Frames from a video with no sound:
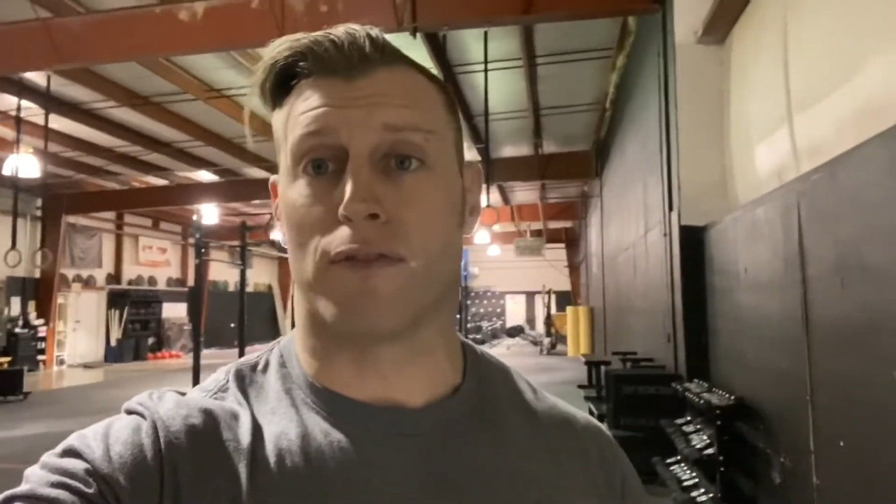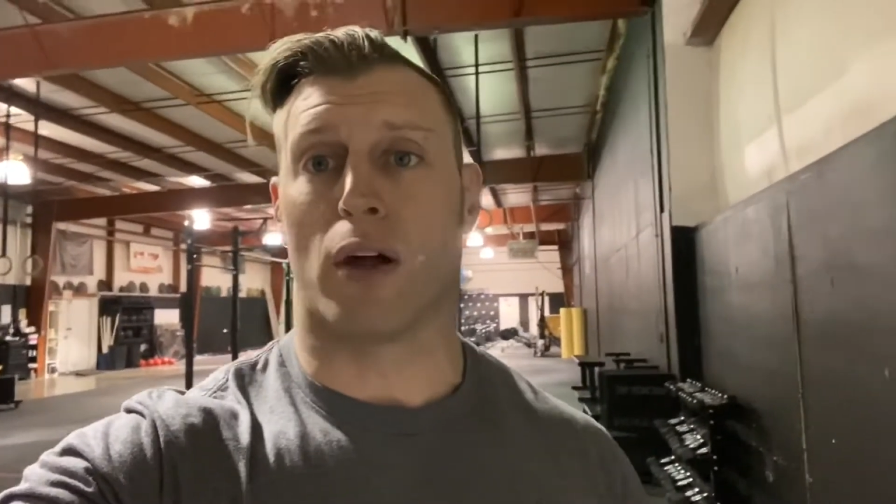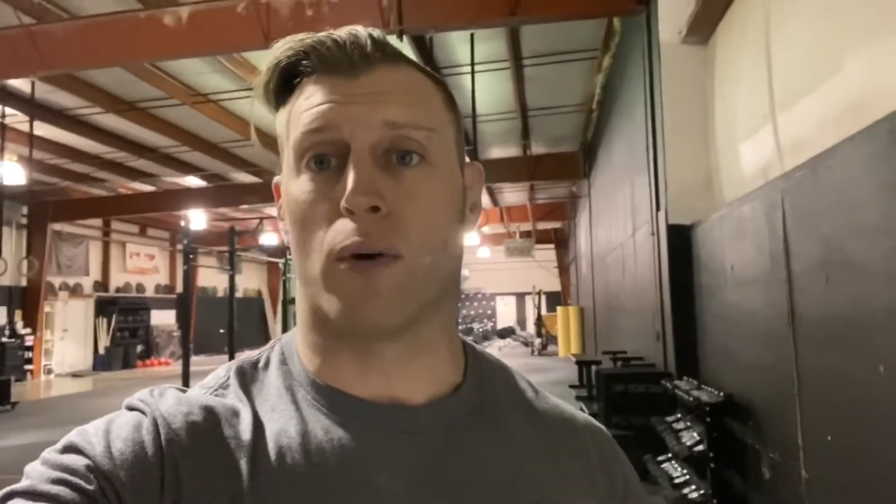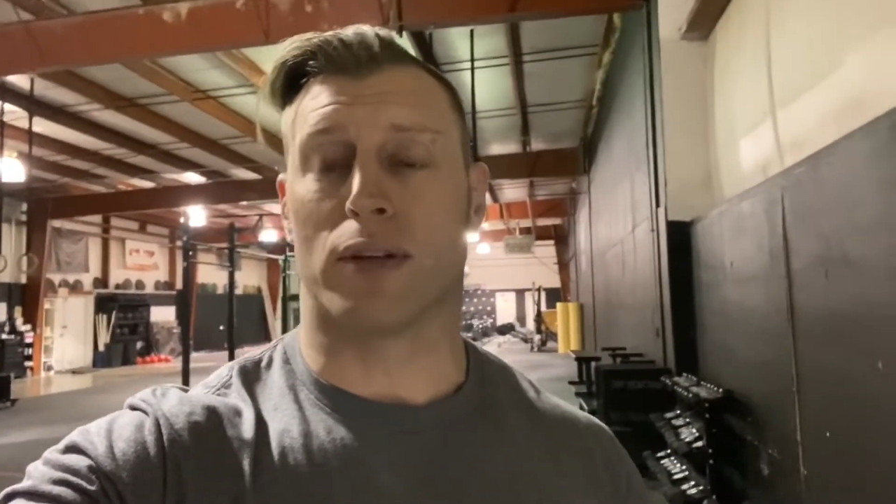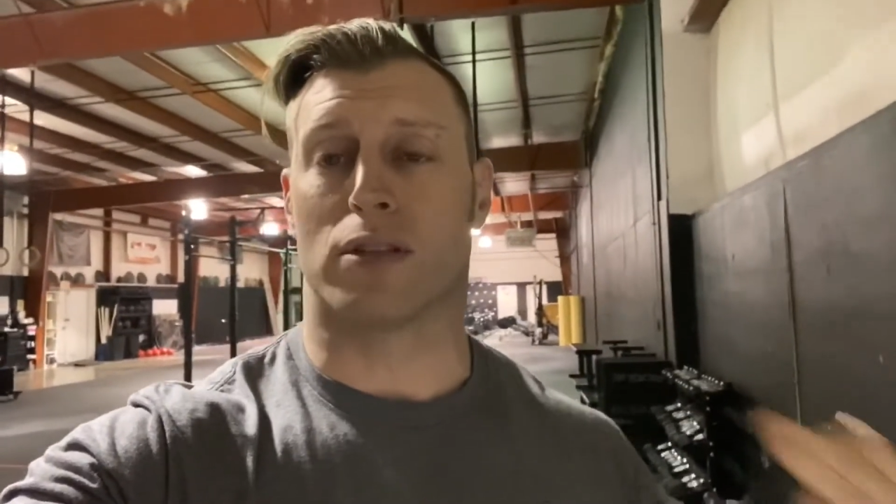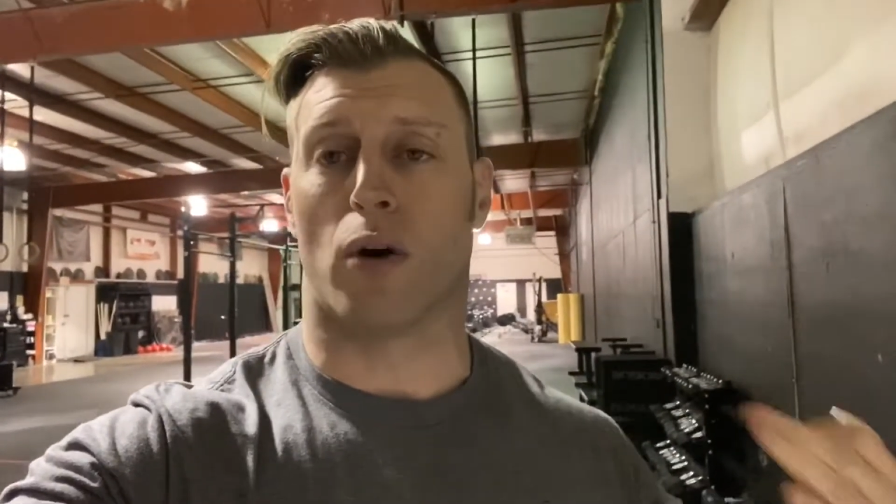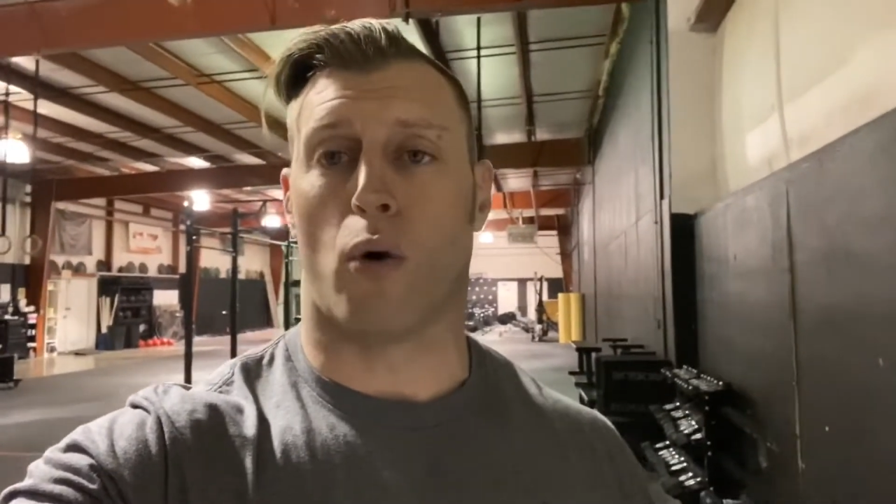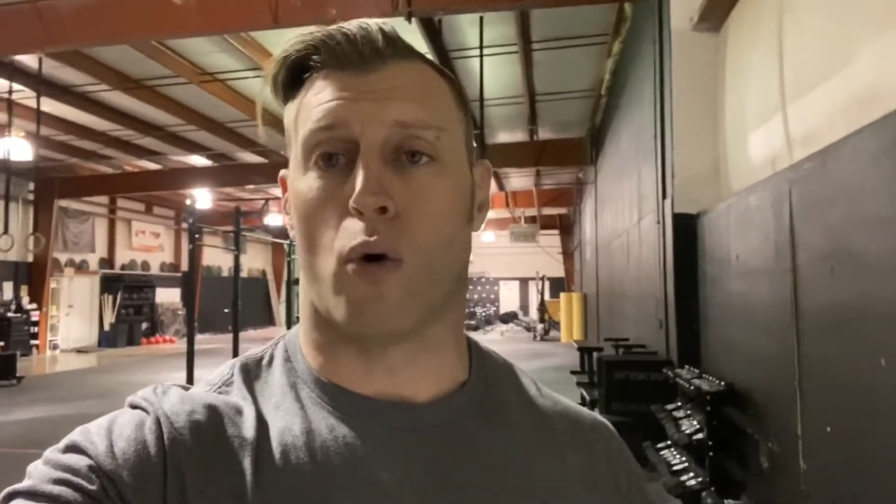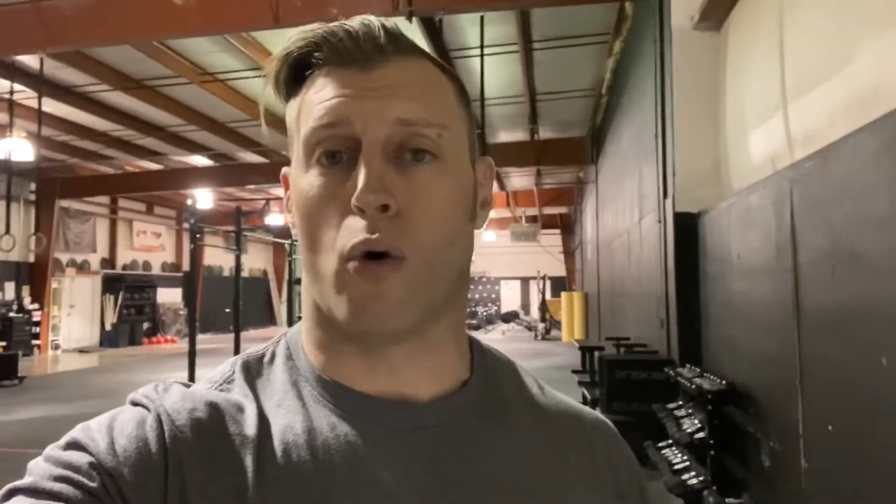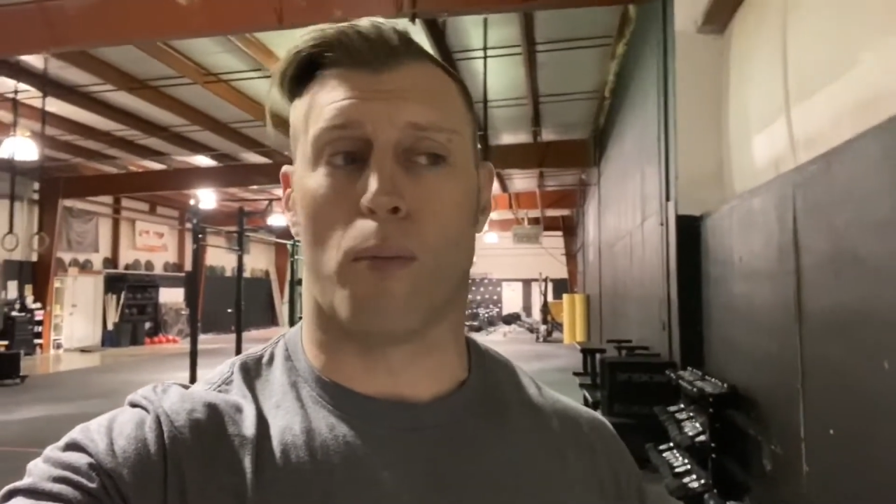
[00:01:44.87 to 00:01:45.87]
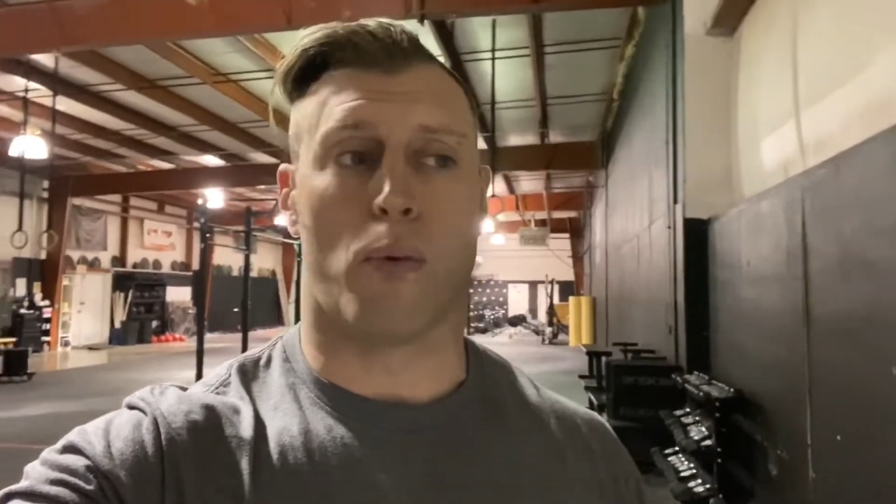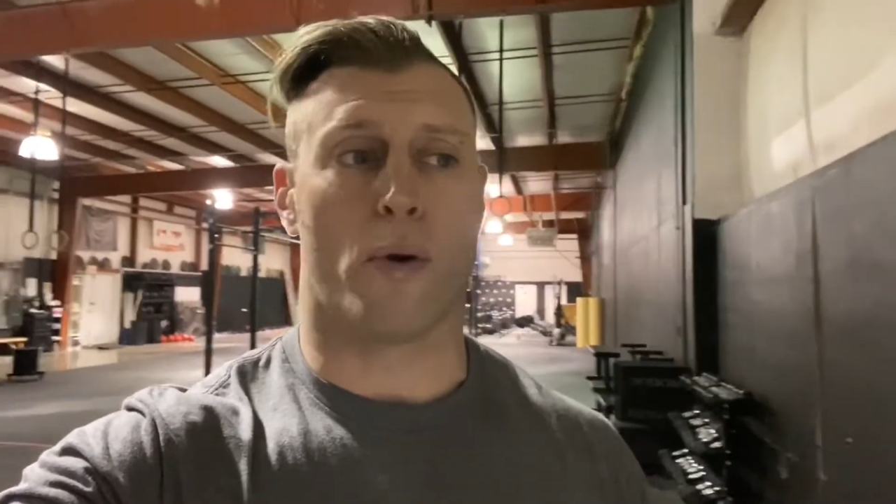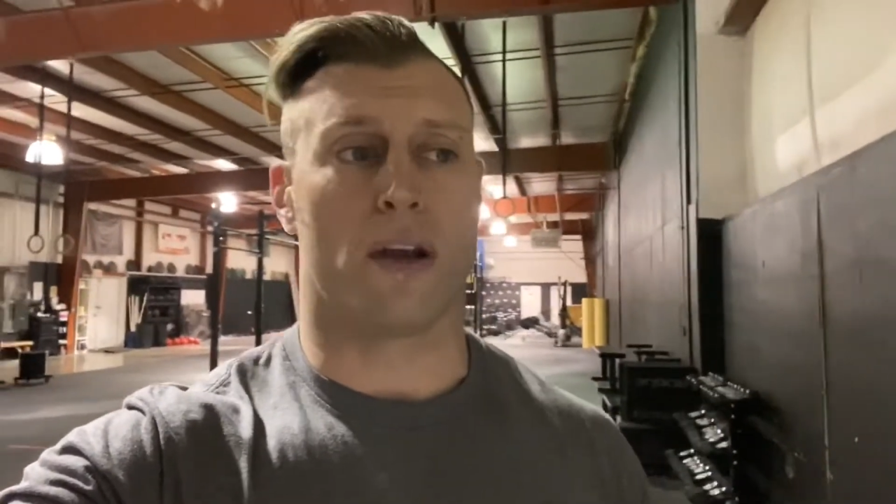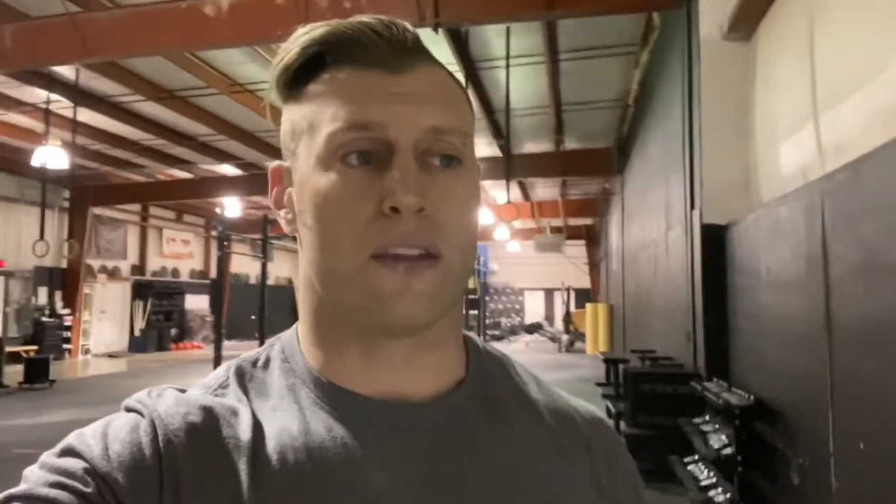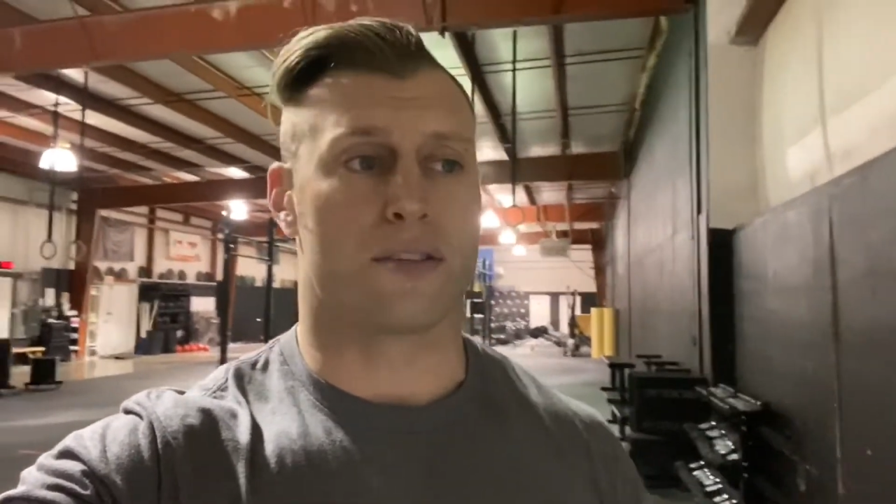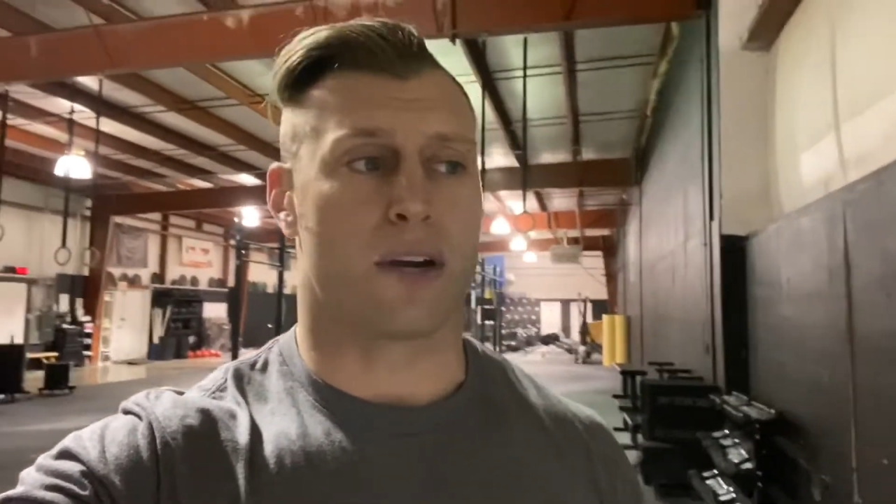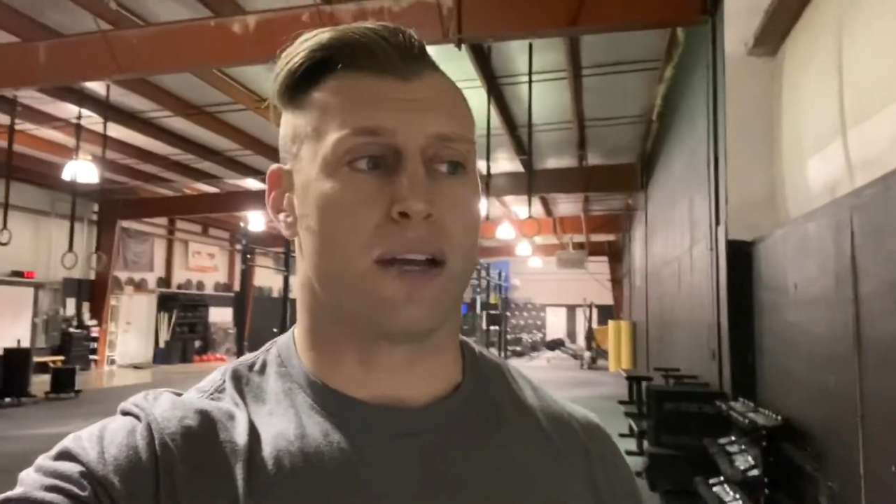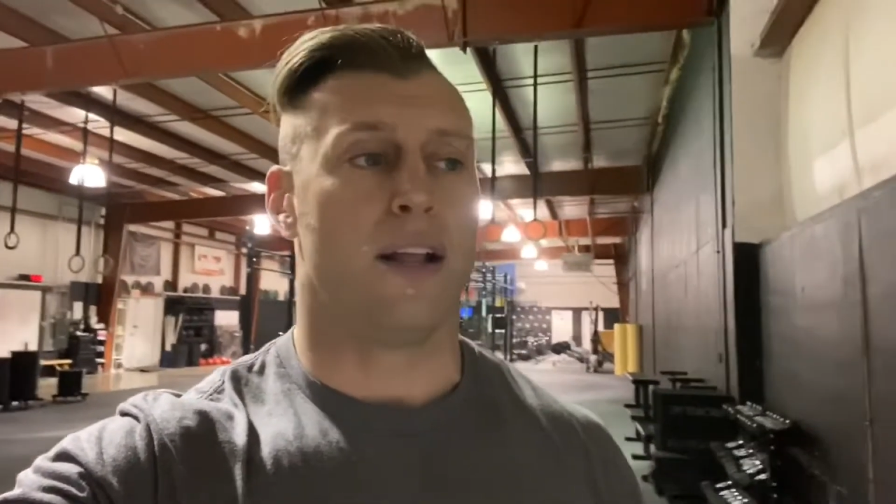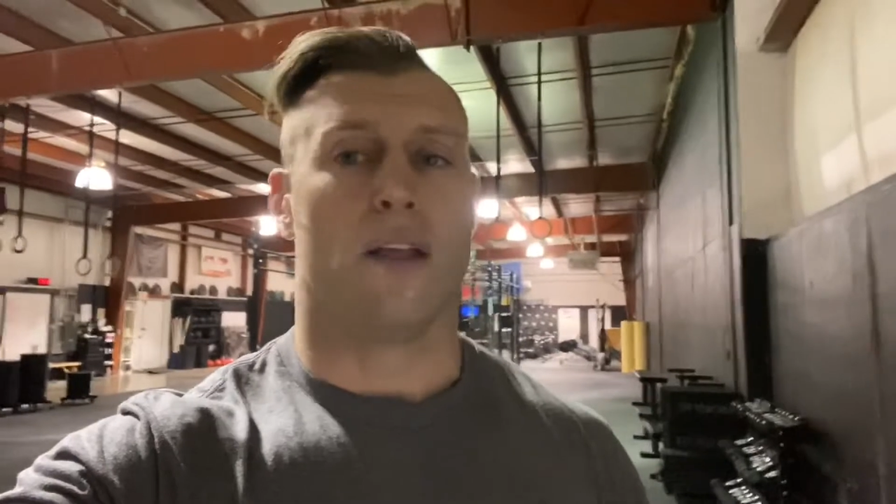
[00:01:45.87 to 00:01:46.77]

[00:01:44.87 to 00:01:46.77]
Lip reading: flow is the whole point of this, right?